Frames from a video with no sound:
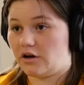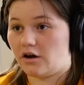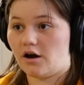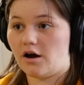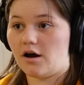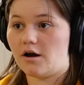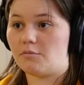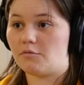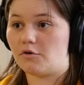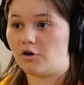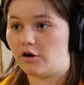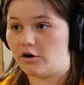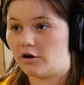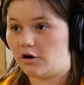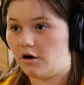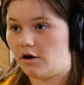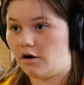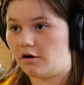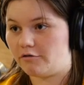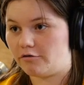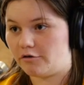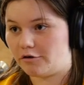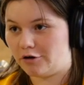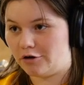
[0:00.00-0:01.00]
I'm going to
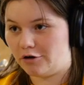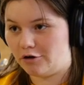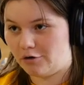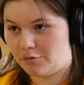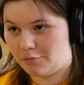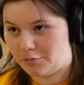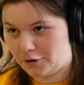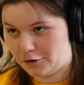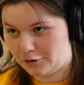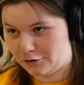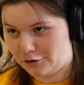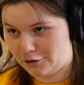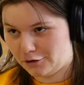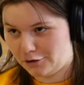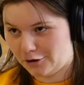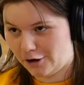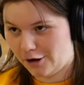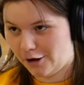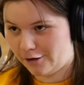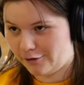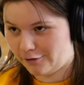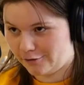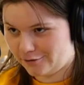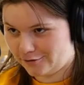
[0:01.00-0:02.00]
offer you a million
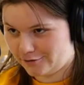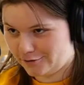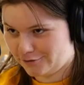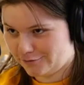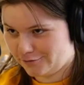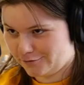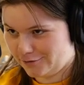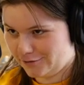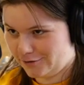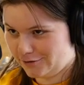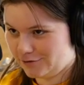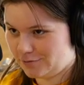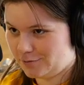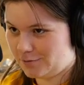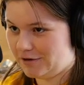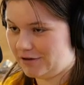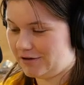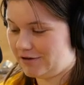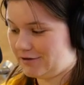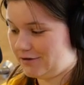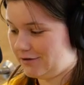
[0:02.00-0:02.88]
dollars for those peas.